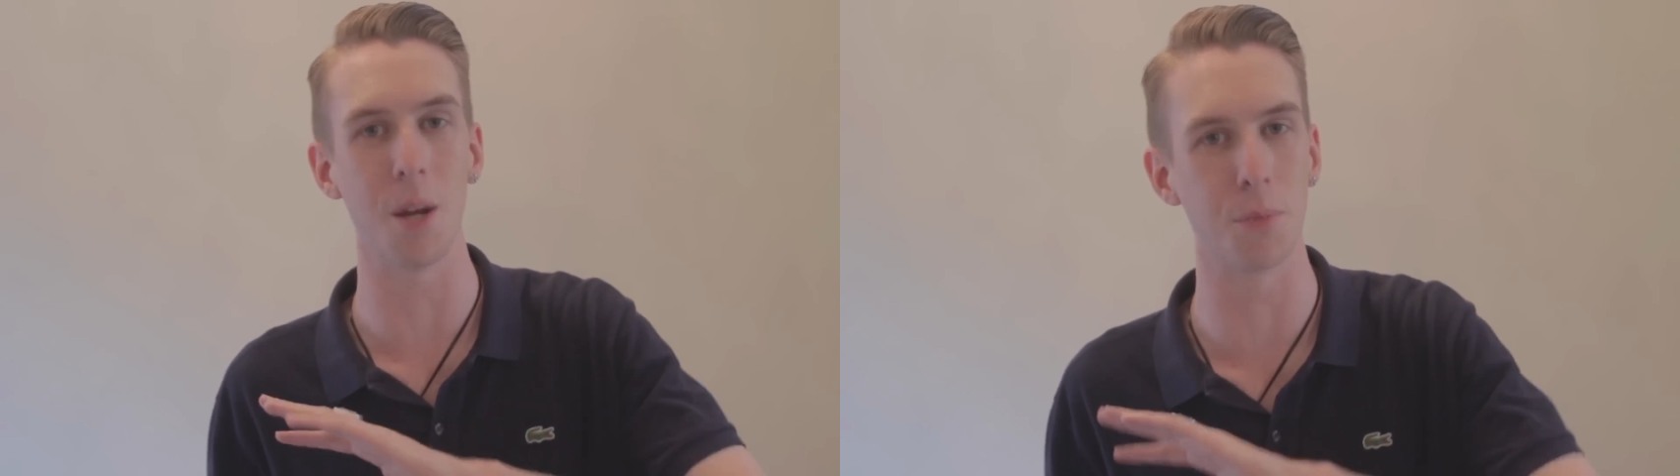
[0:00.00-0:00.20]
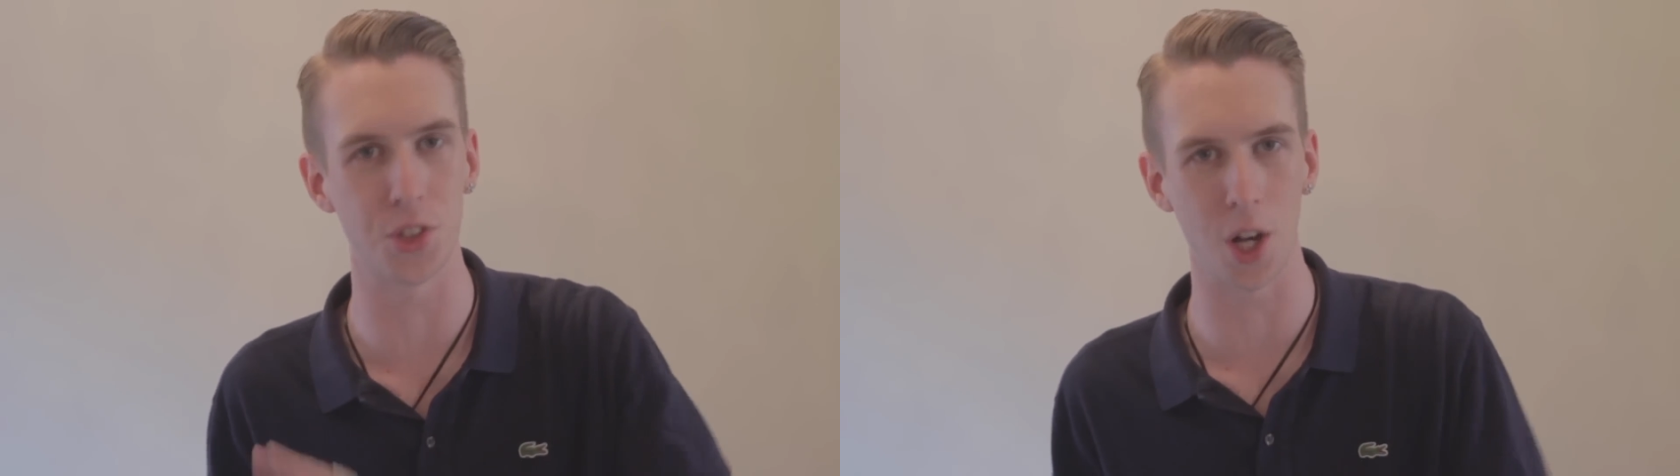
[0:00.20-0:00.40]

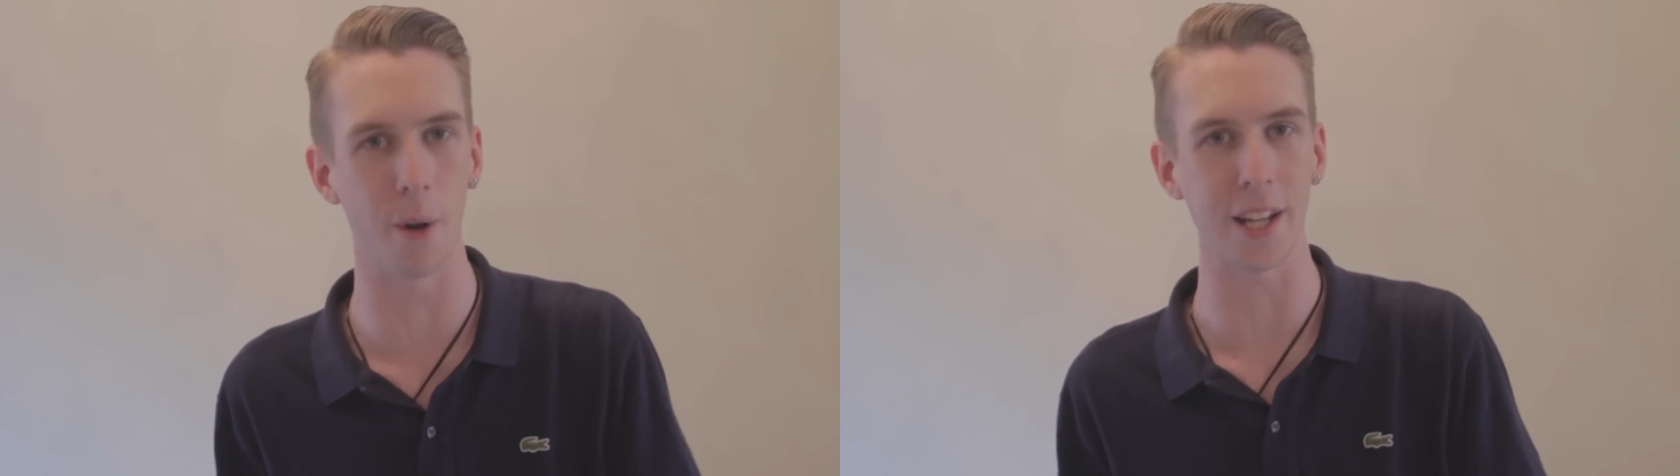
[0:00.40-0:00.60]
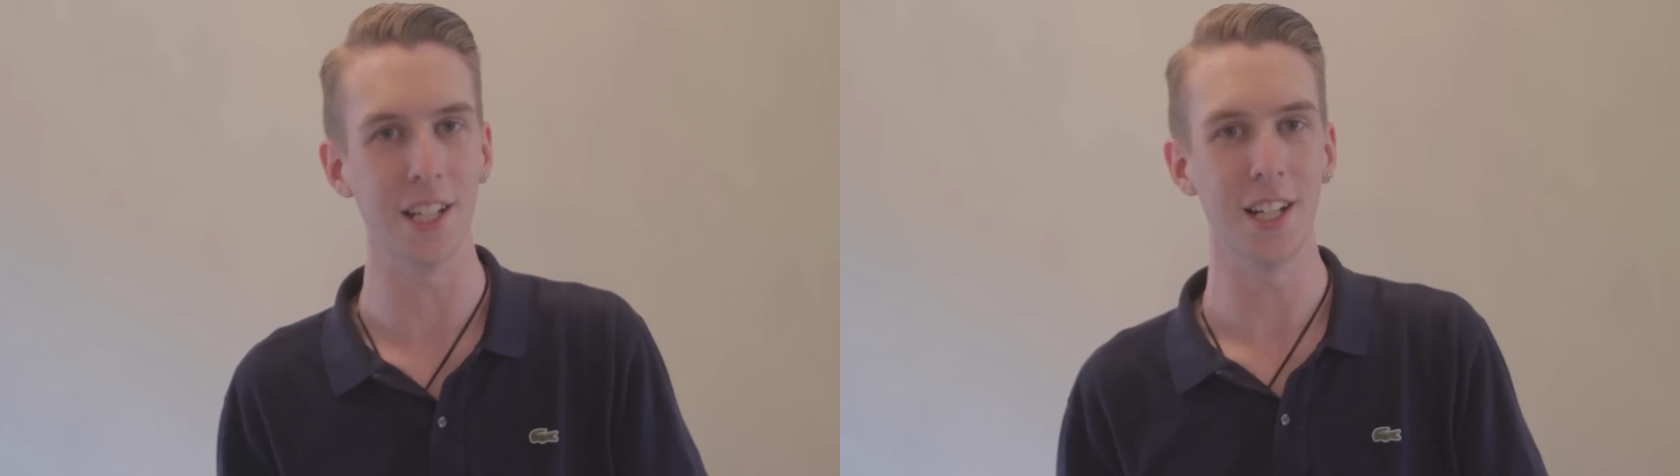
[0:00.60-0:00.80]
I'm
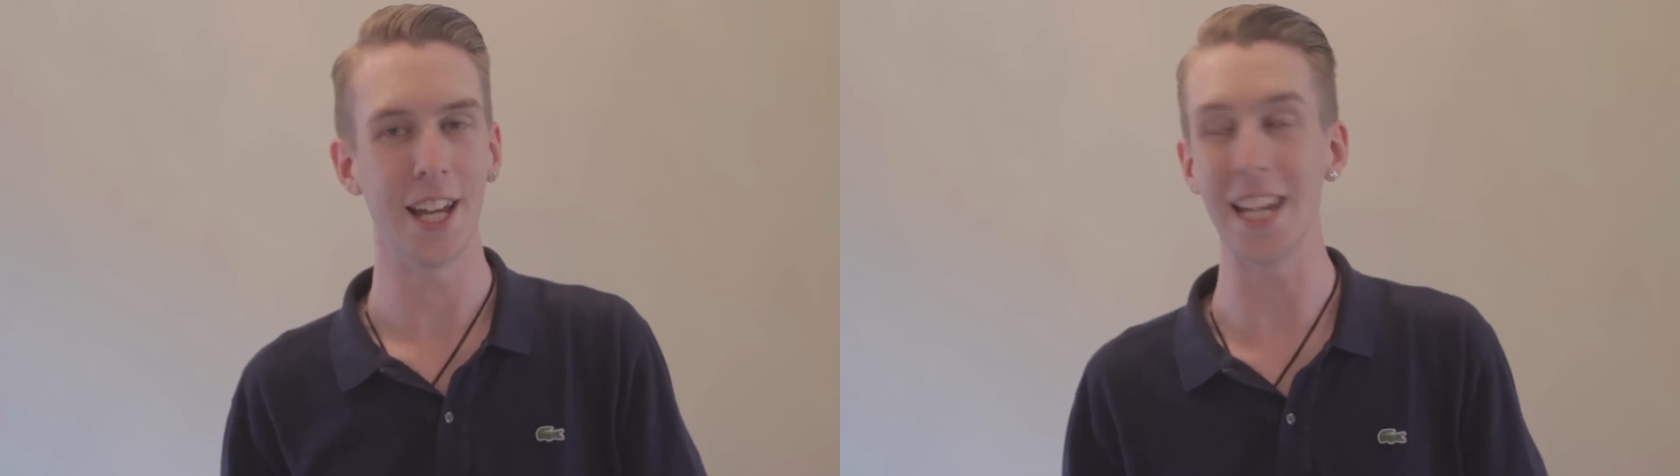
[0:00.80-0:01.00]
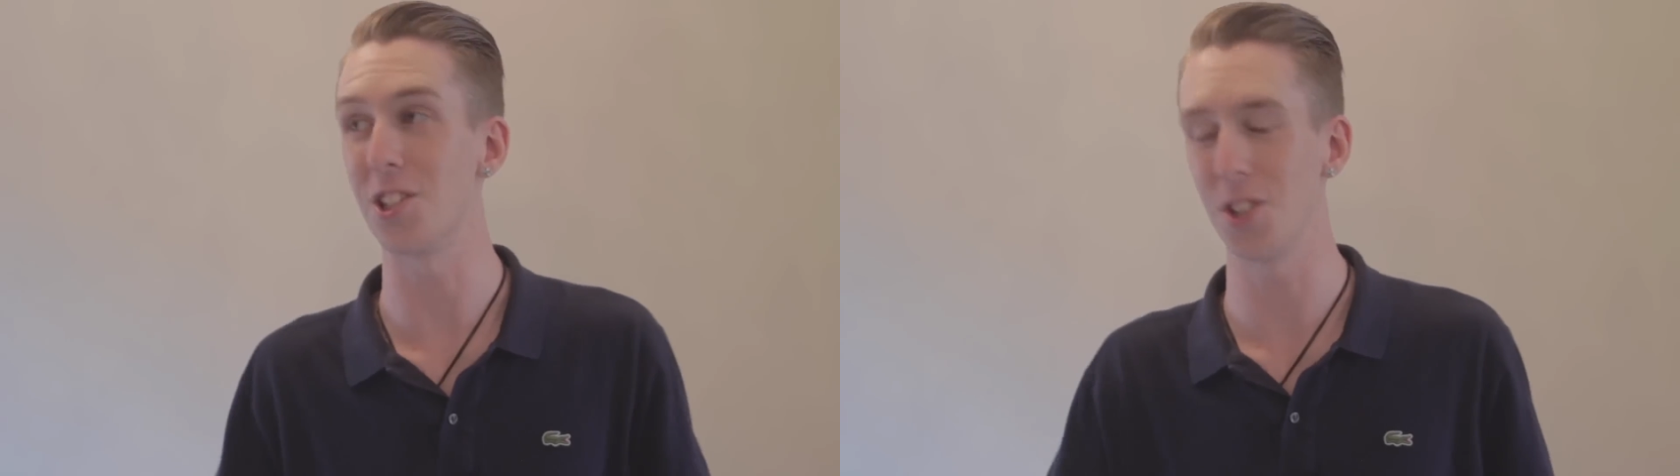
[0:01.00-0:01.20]
sorry,
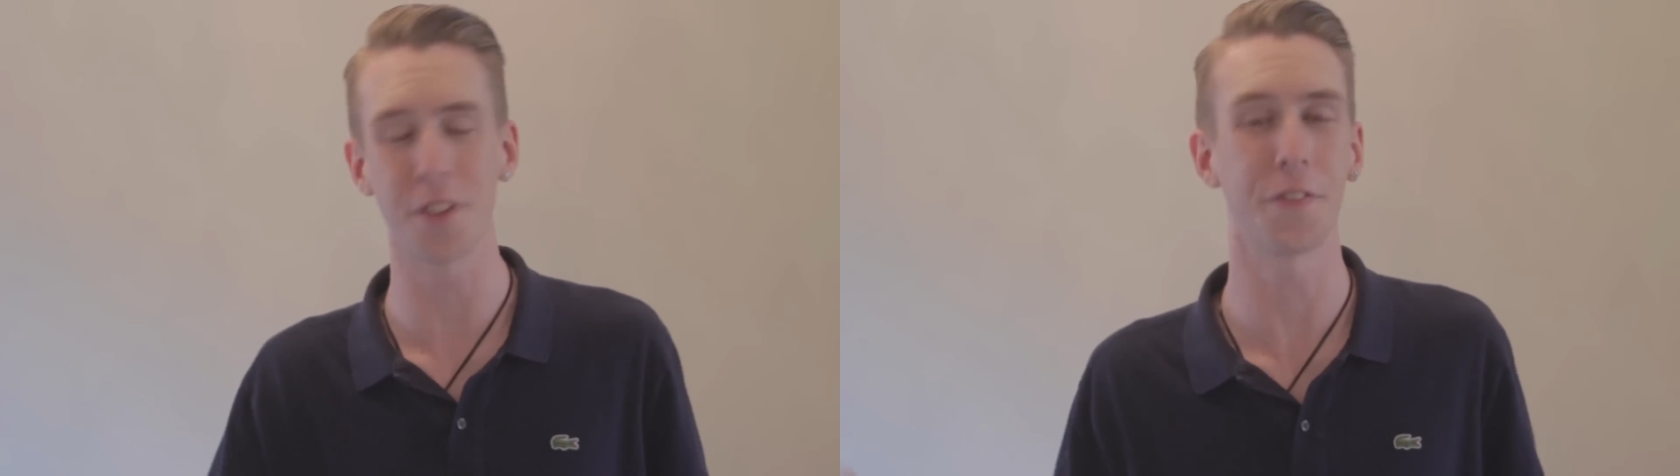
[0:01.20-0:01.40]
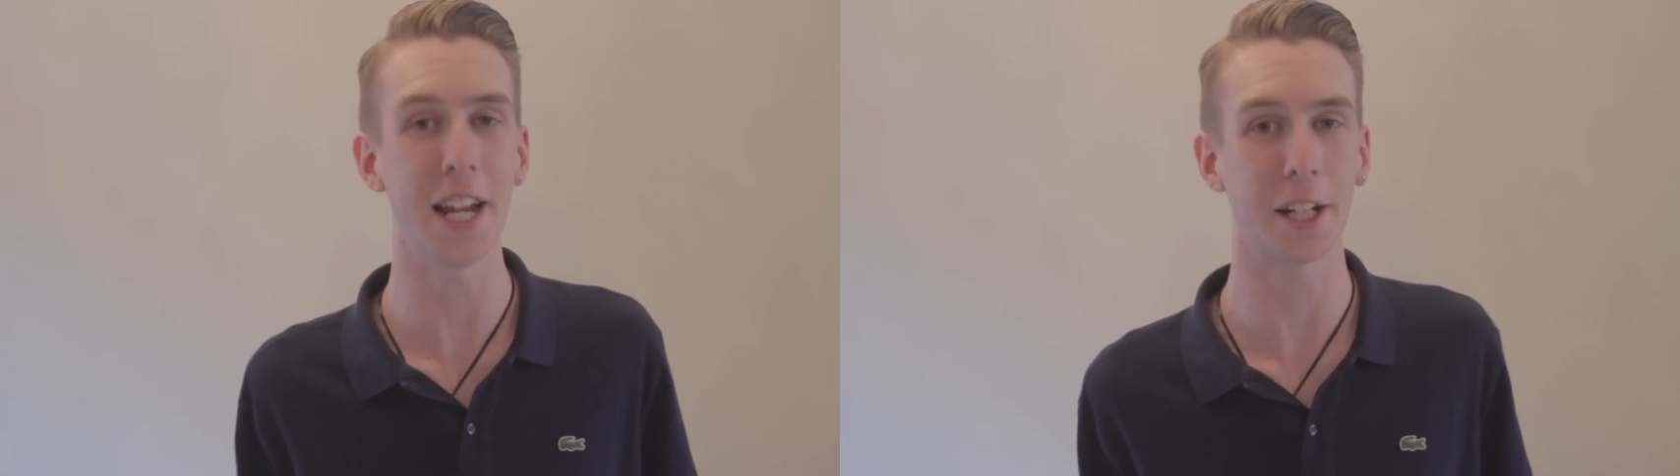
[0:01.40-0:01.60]
he's
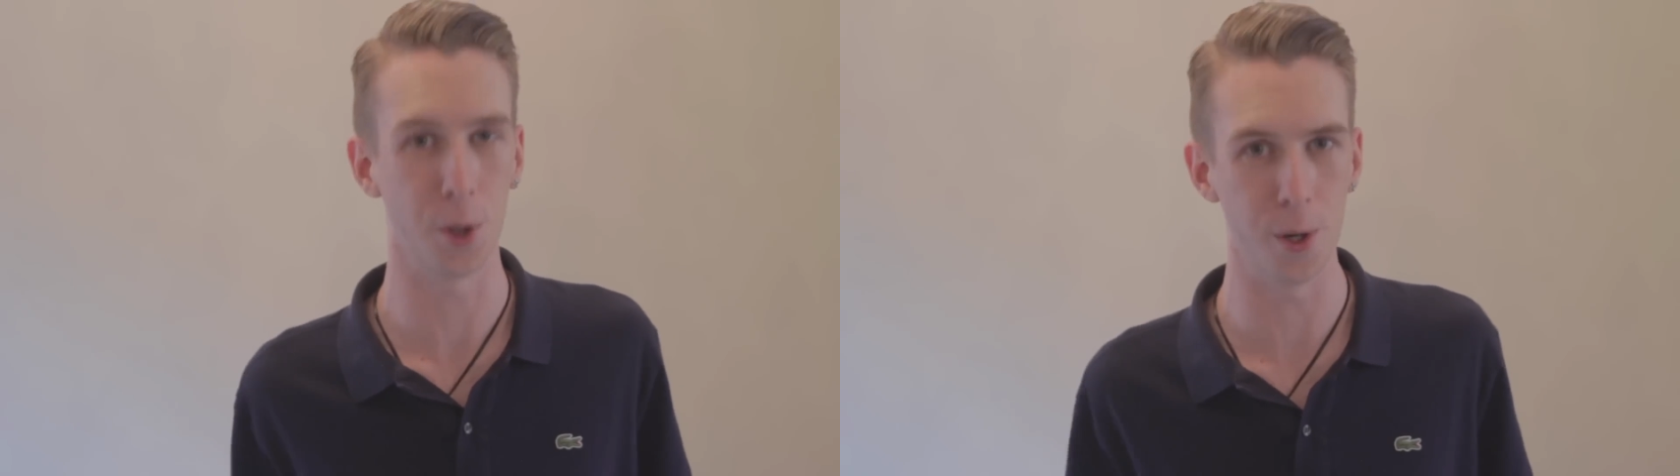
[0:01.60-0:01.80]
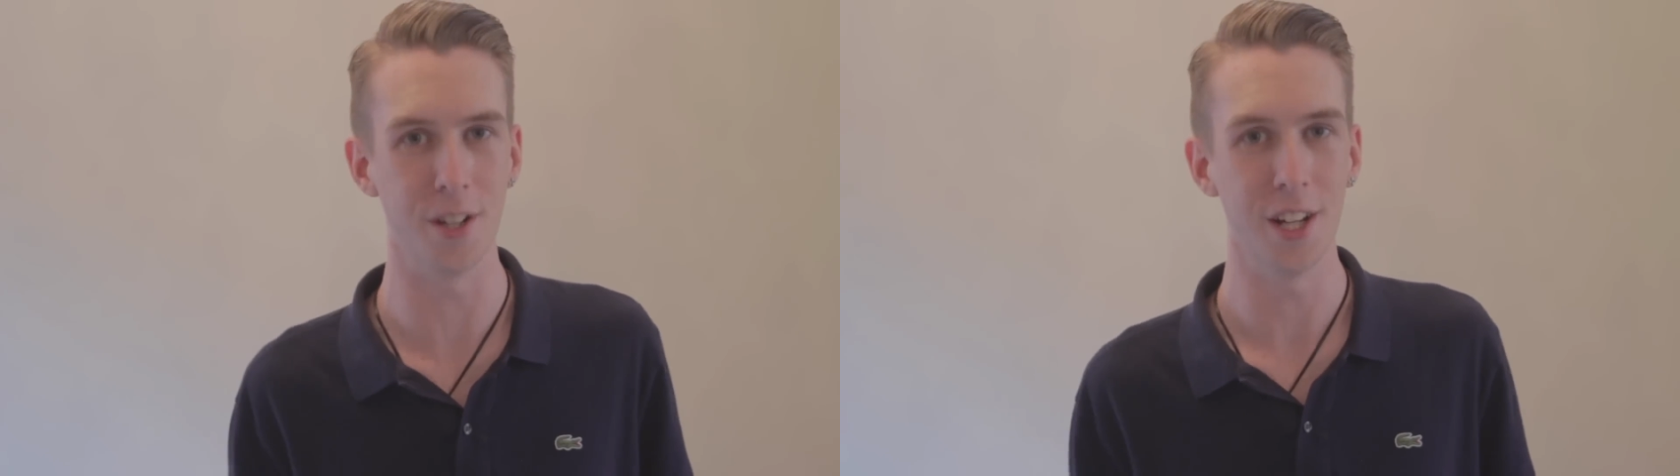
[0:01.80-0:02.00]
not that
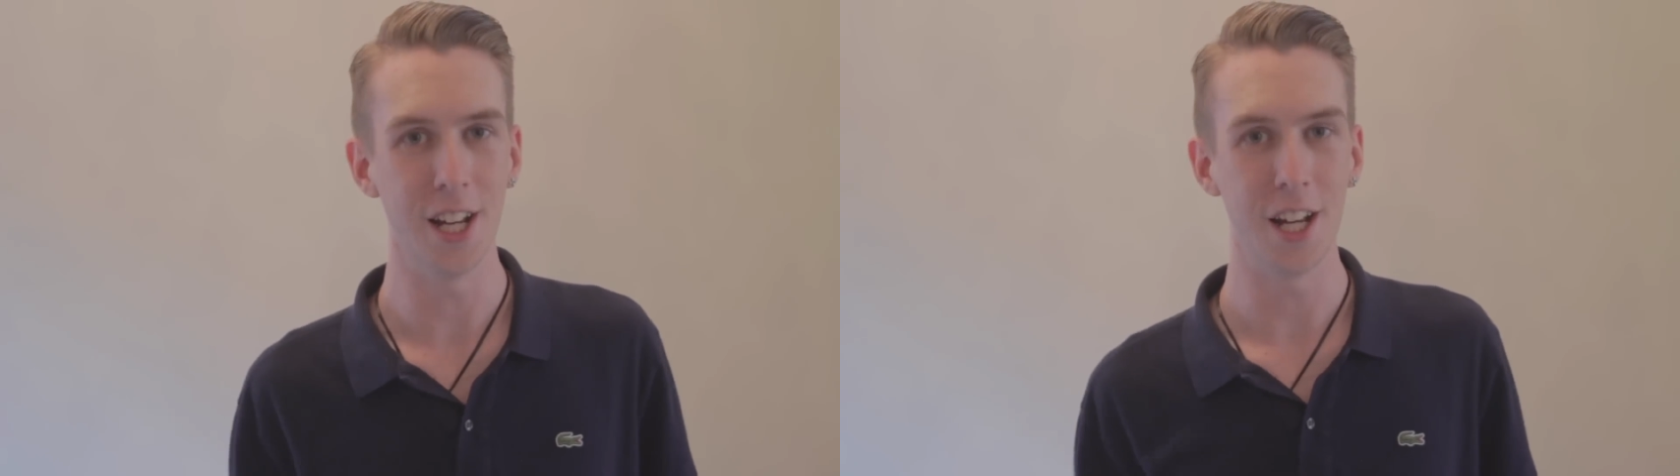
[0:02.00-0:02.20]
good.